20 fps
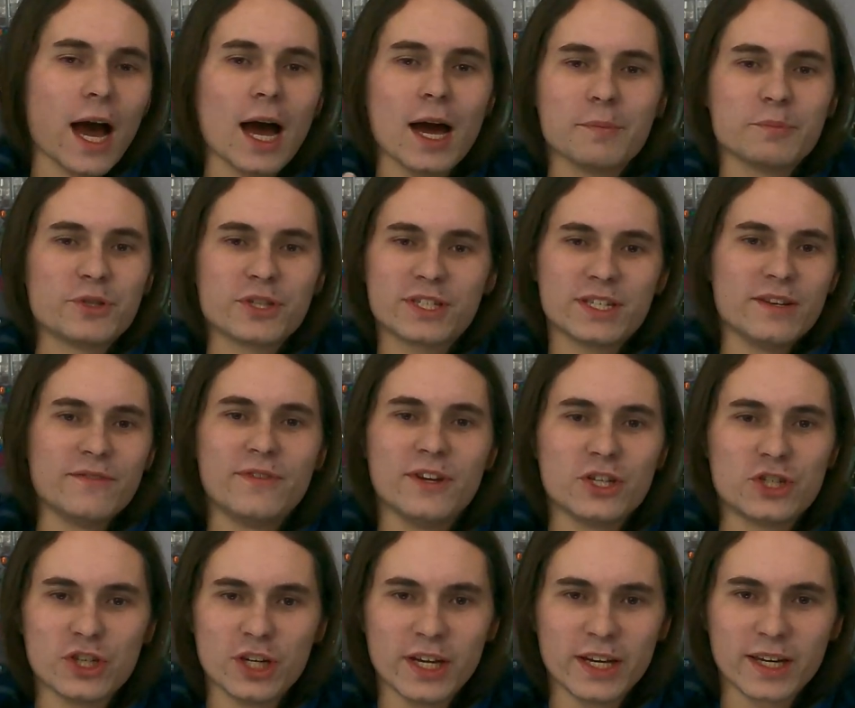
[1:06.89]
I'm just
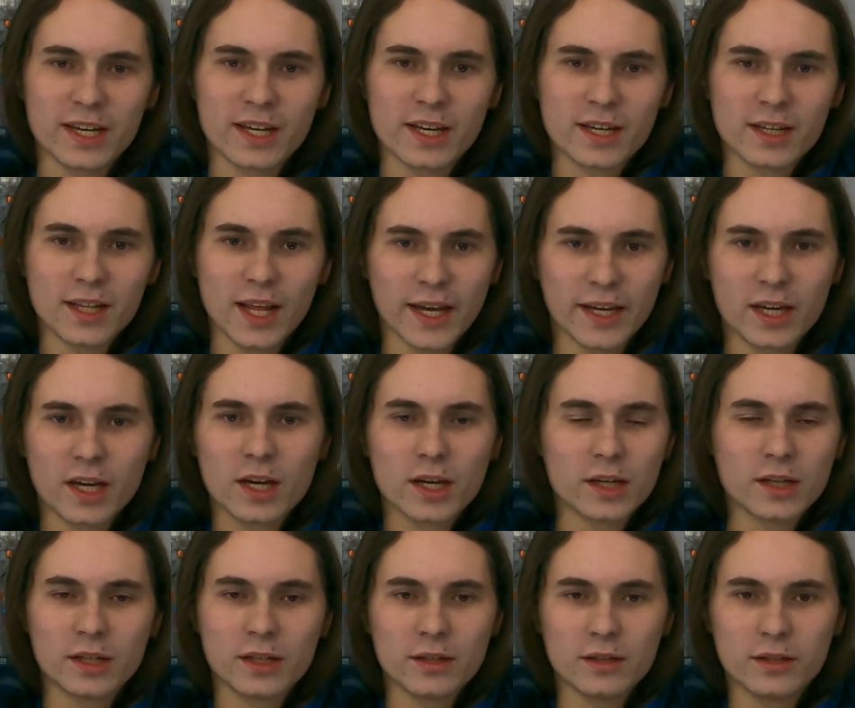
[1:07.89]
envisioning,
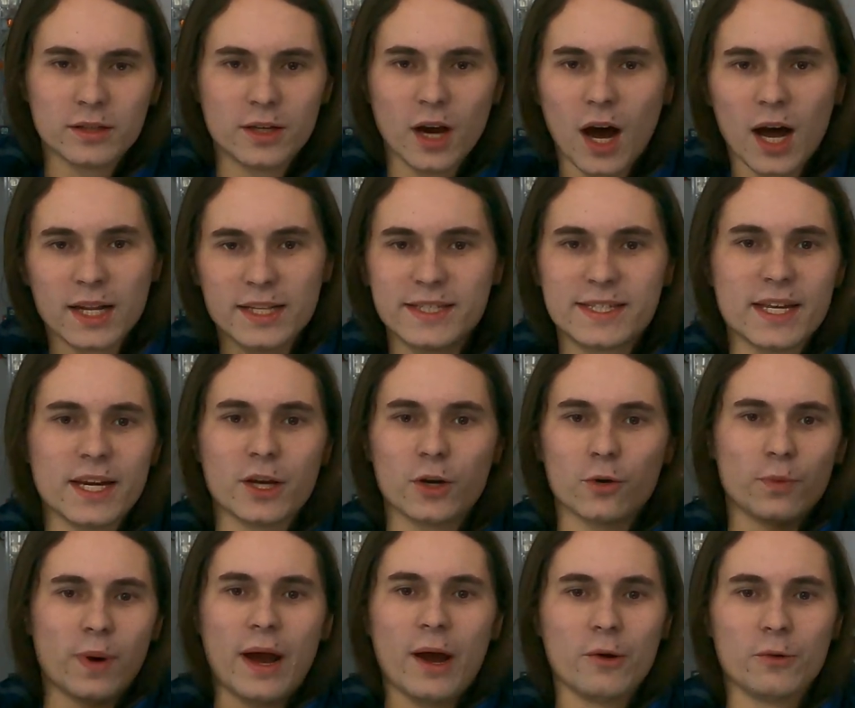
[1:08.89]
God sitting
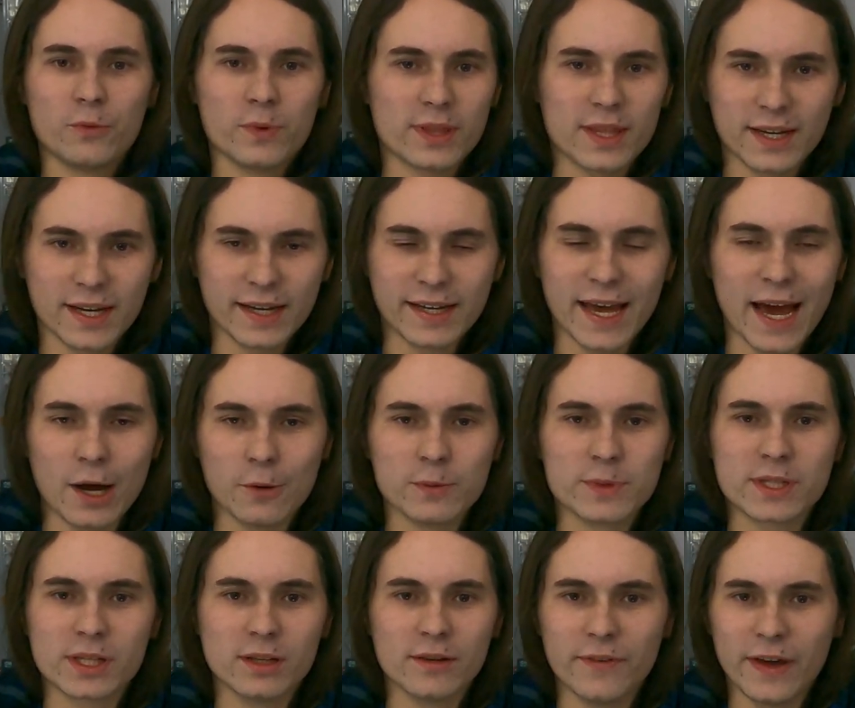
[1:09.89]
around with, a
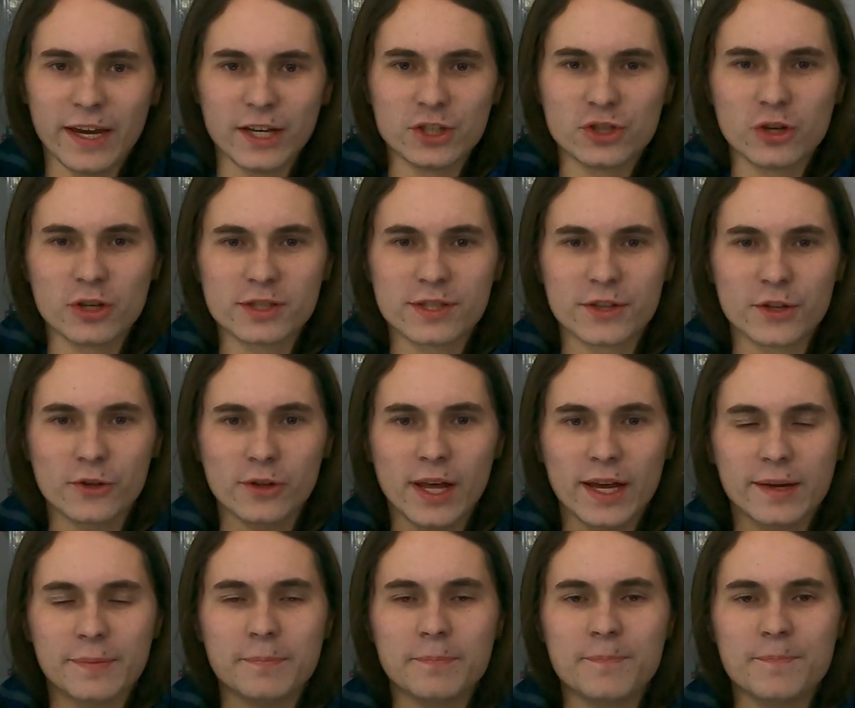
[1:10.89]
council of angels, and they're
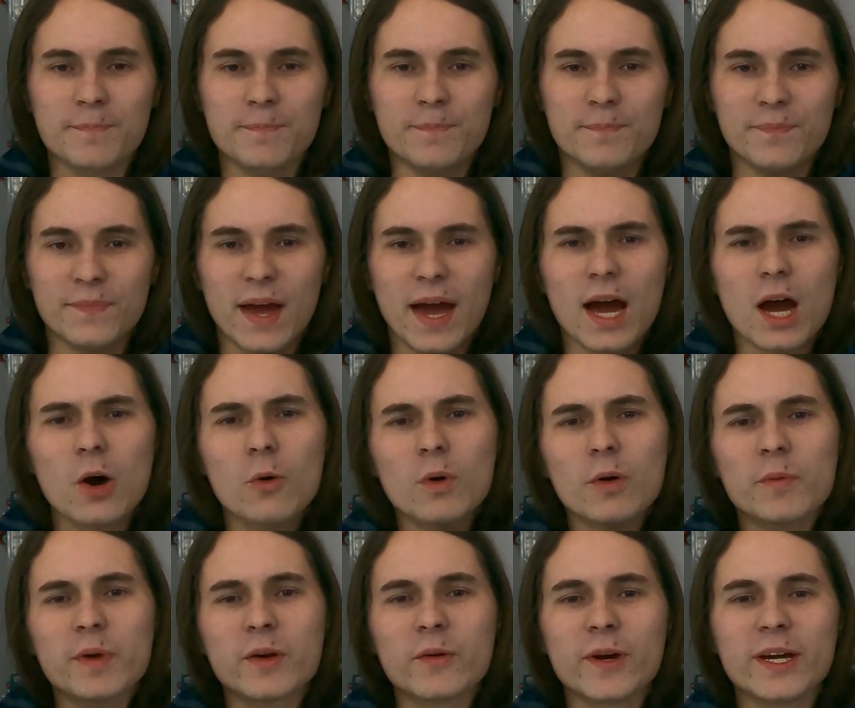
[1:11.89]
like, how
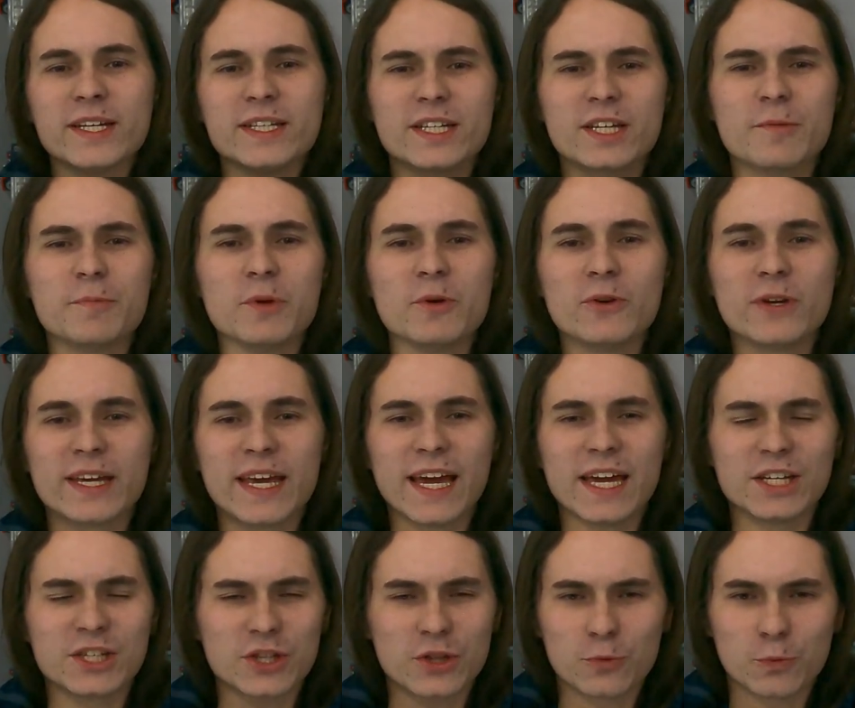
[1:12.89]
are we going to
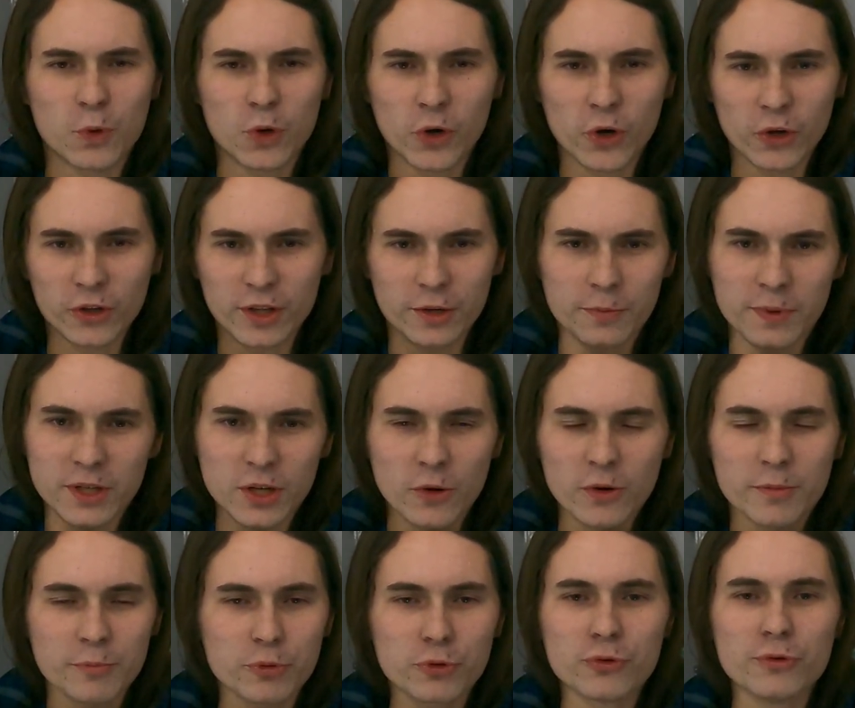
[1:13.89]
communicate to the world that we
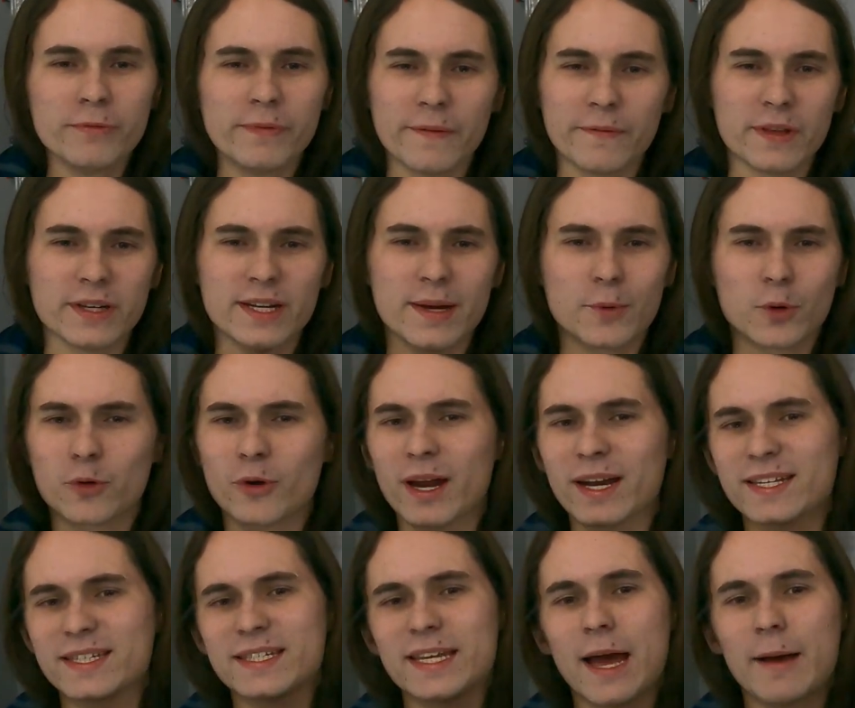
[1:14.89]
don't approve of the
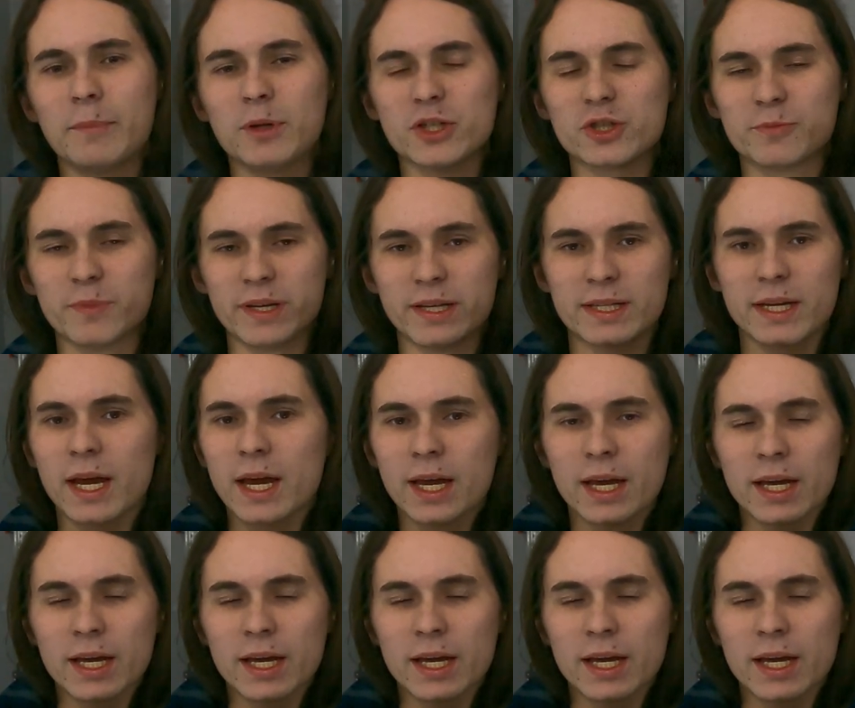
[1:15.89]
Democrat establishment?